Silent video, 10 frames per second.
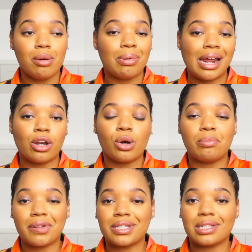But I know in
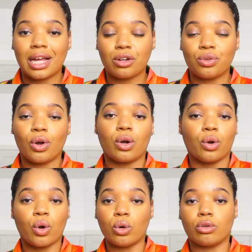places like New York or
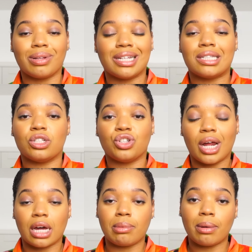colder places, you're
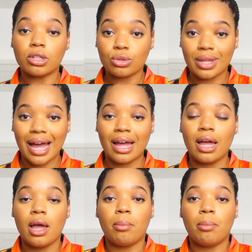not gonna be able to do that.